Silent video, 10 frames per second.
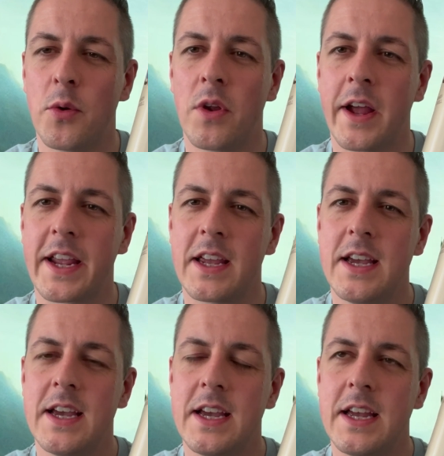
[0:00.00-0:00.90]
like
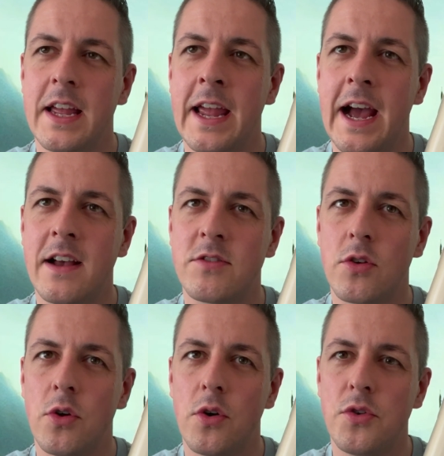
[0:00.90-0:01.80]
it has
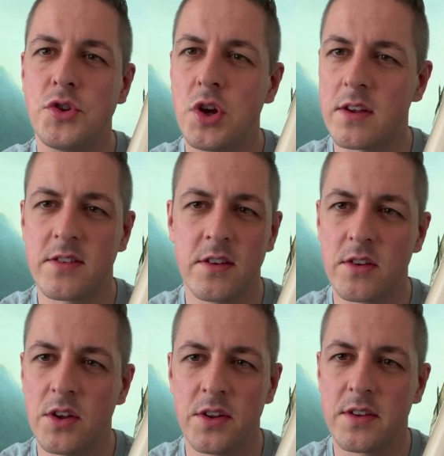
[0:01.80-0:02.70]
just as
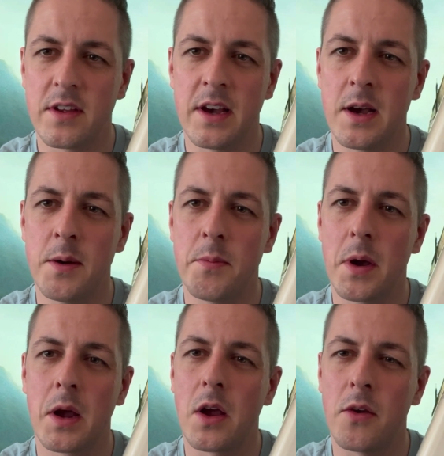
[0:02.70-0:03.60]
good
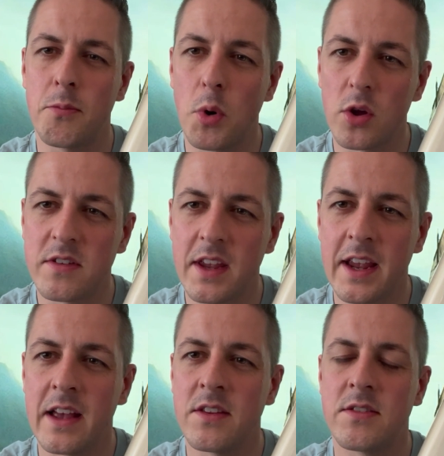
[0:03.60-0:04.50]
kind of
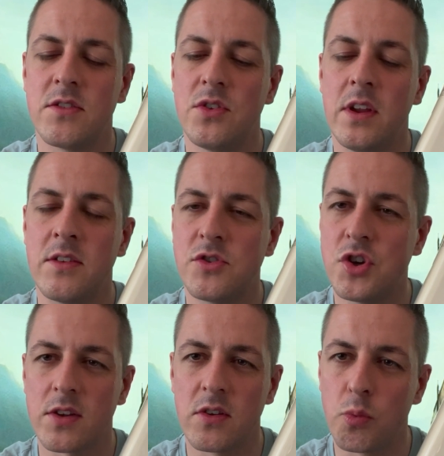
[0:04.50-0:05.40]
plotting, it's
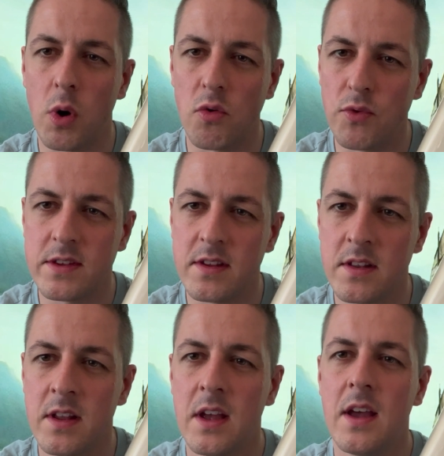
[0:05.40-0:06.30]
just as well
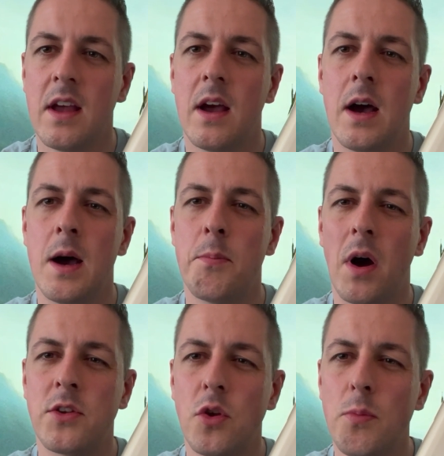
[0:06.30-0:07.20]
written, but
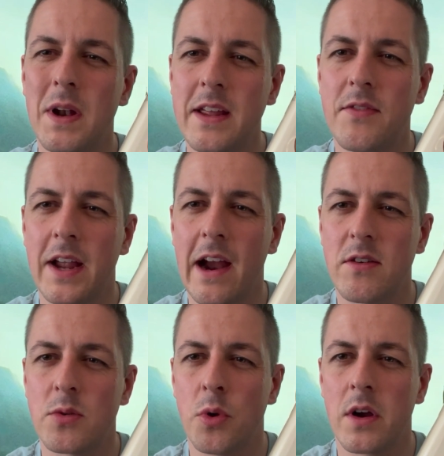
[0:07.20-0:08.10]
I do believe the
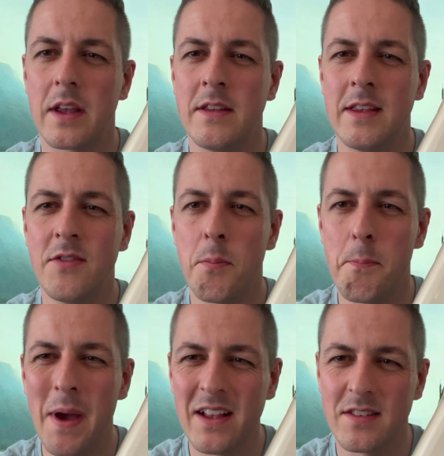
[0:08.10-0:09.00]
character work is even
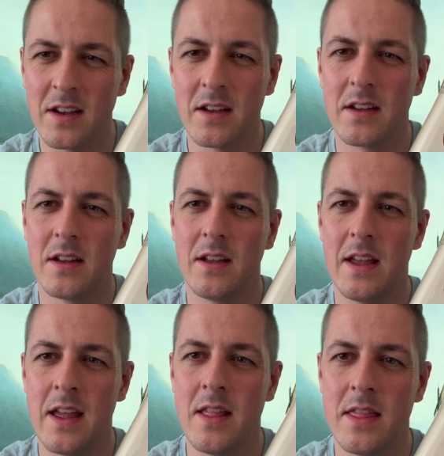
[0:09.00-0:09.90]
better
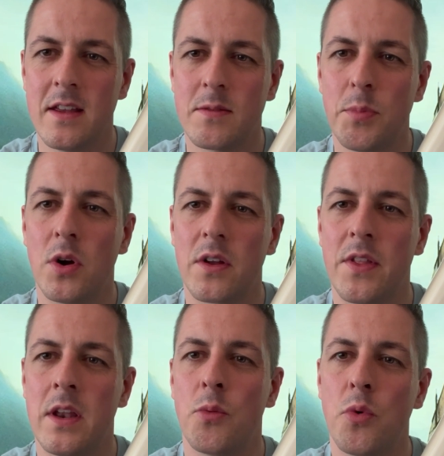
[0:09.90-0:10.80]
in this book
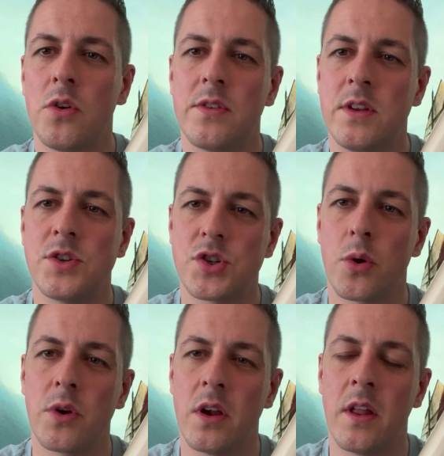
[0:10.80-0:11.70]
than it was in
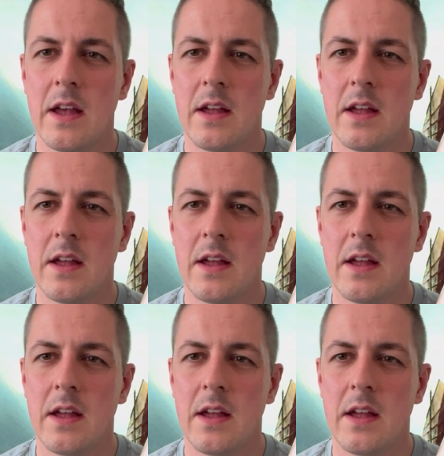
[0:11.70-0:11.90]
Shogun.